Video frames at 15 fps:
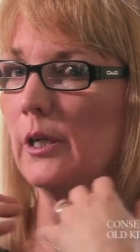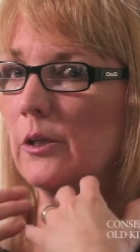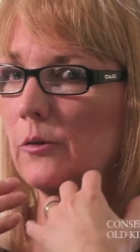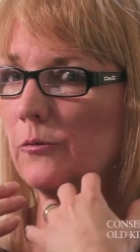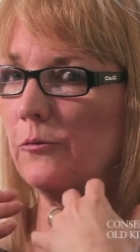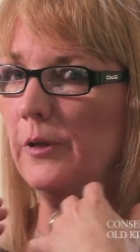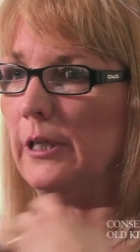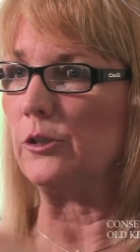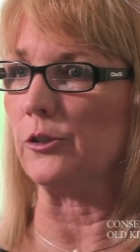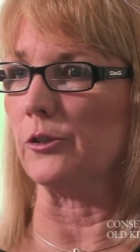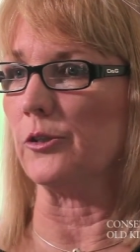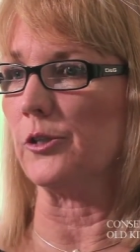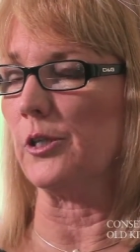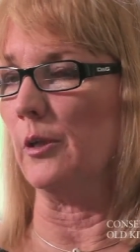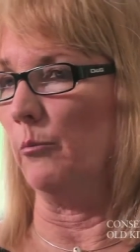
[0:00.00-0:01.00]

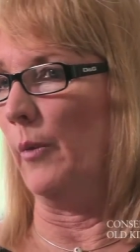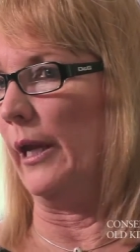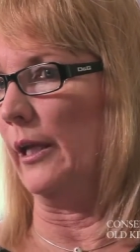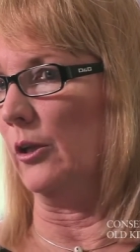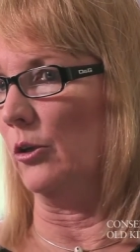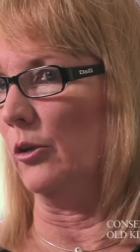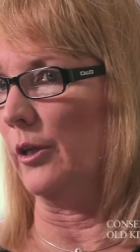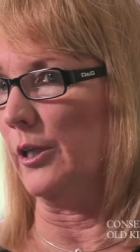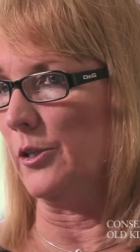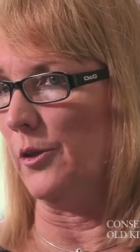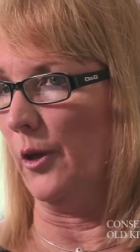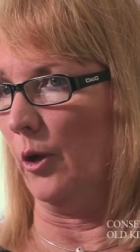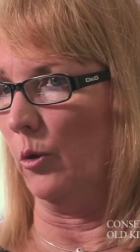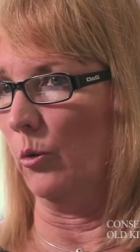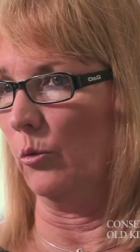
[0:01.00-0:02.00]
features that make it look as
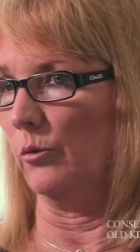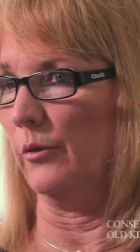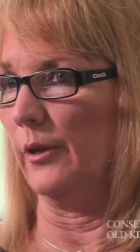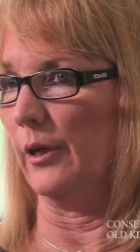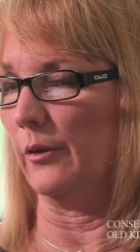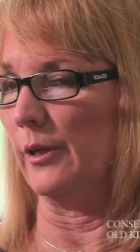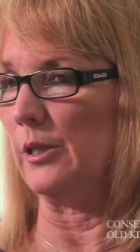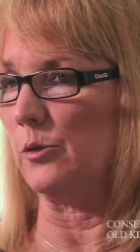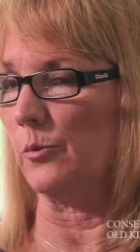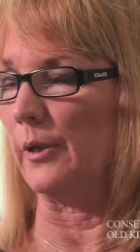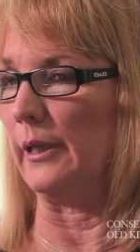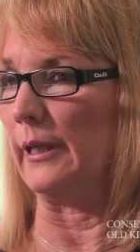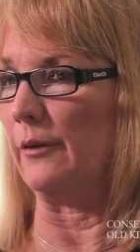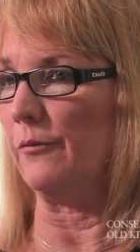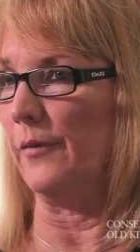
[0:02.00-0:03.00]
though there is
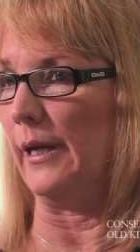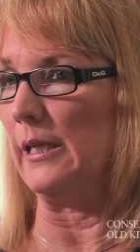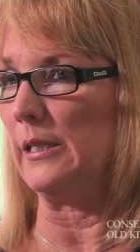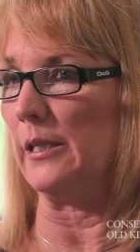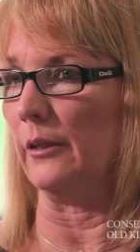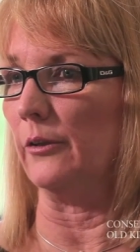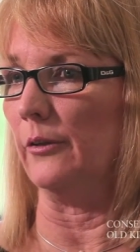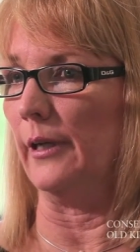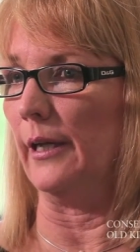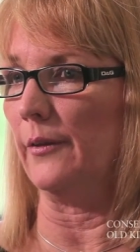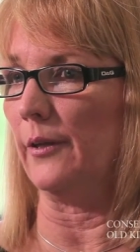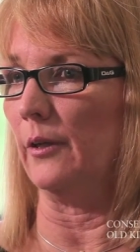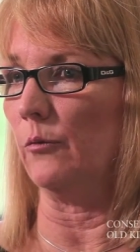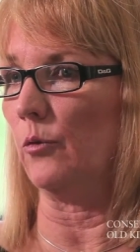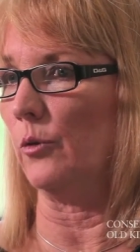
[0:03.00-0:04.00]
really a face underneath. And
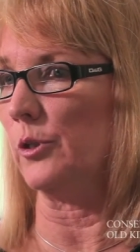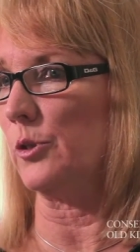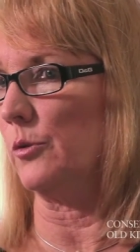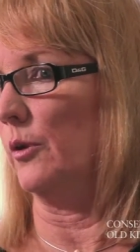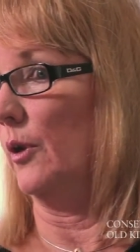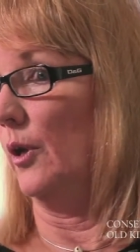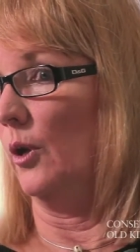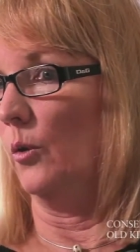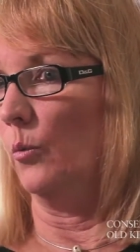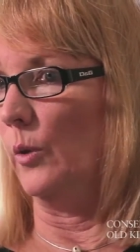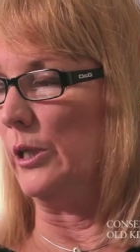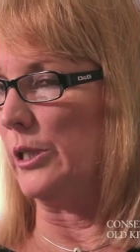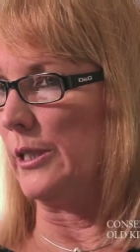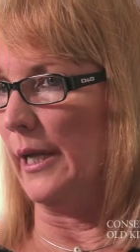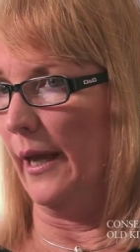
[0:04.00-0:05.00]
of course, we
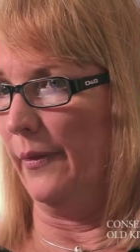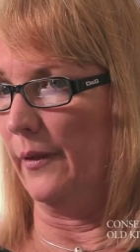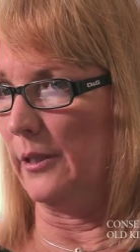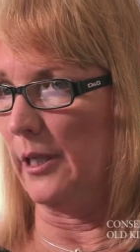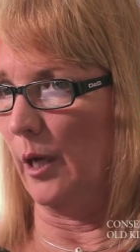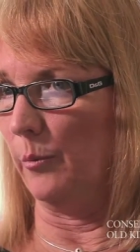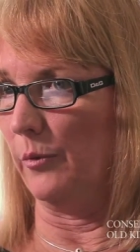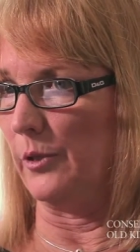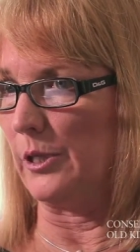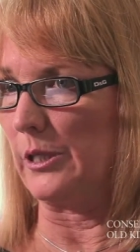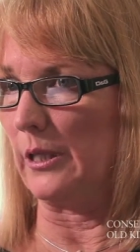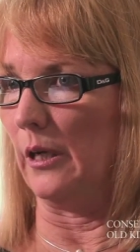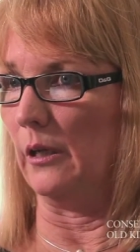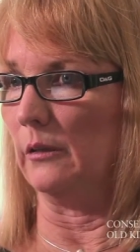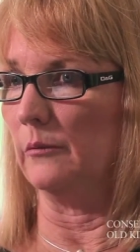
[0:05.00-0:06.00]
just had the top of the
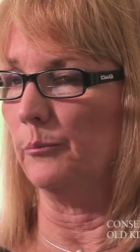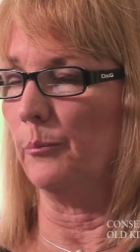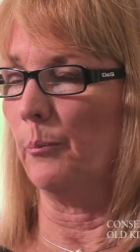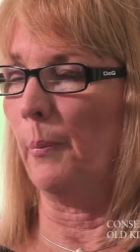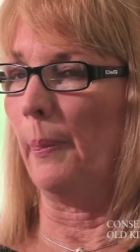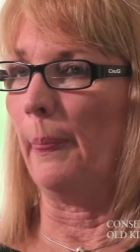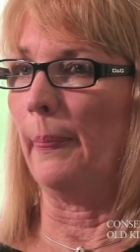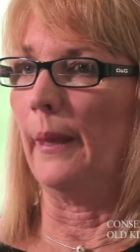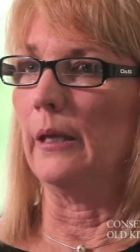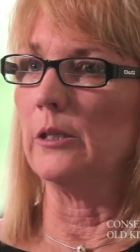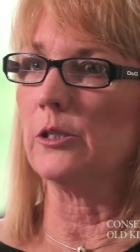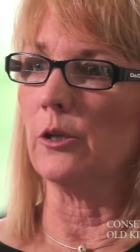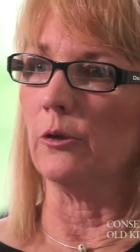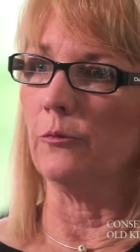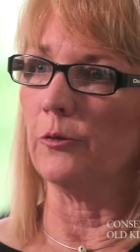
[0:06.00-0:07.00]
skull.
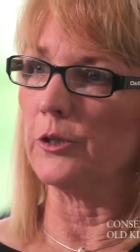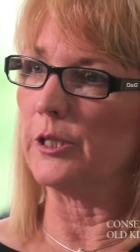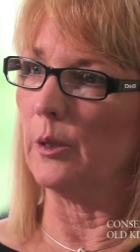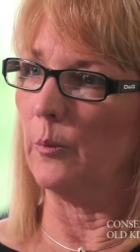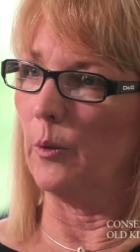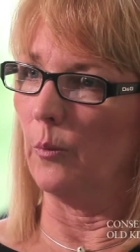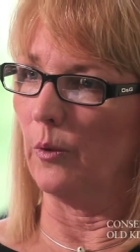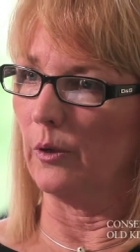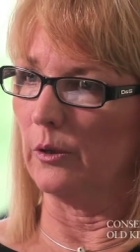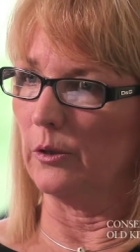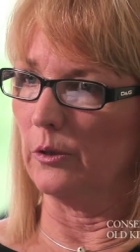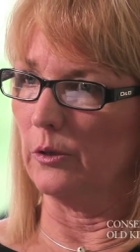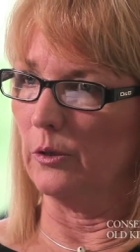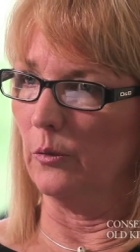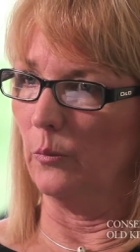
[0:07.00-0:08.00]
So the first thing we were
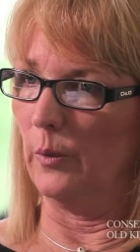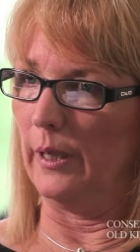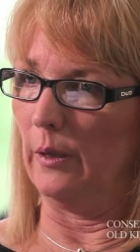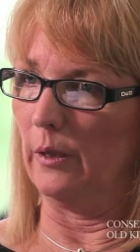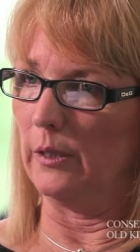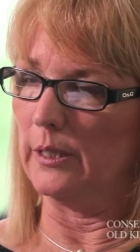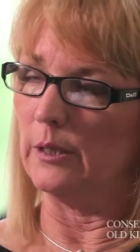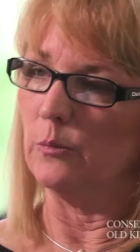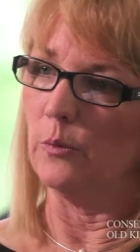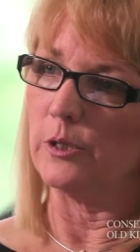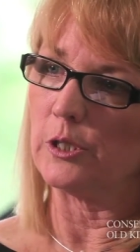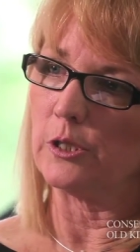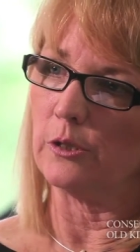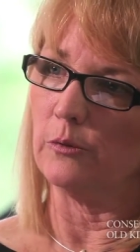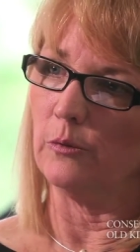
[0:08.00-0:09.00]
we did was
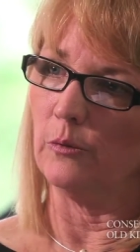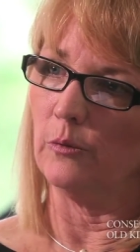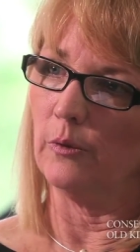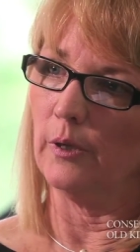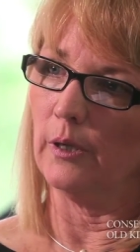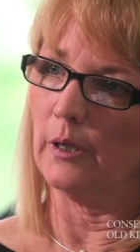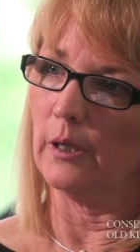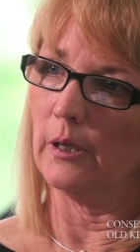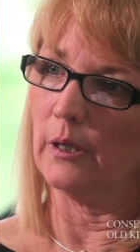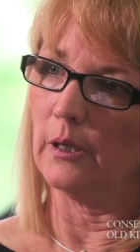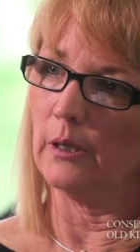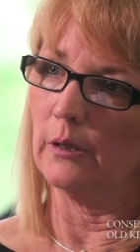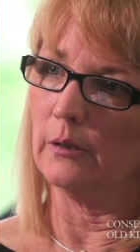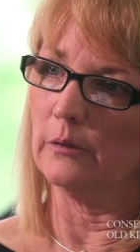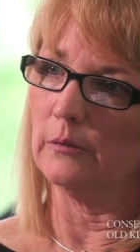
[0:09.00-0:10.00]
to
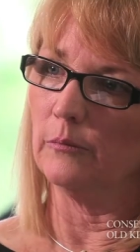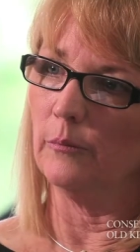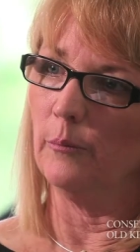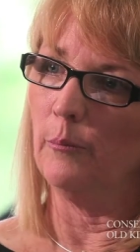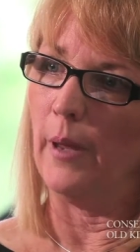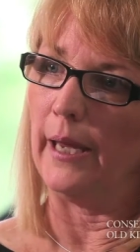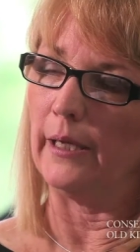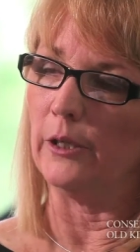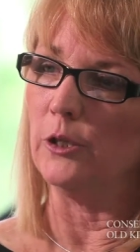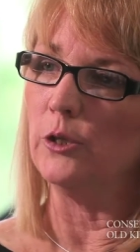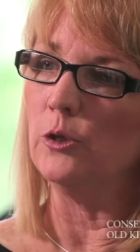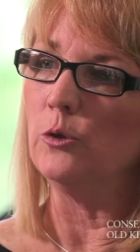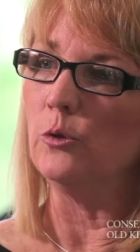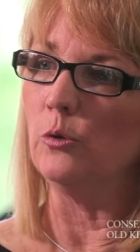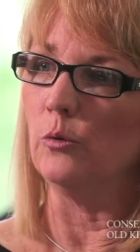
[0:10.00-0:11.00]
make a
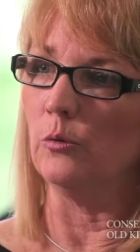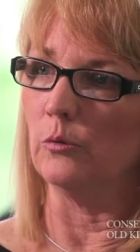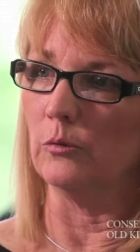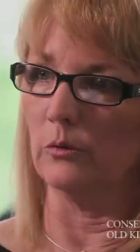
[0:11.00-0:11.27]
new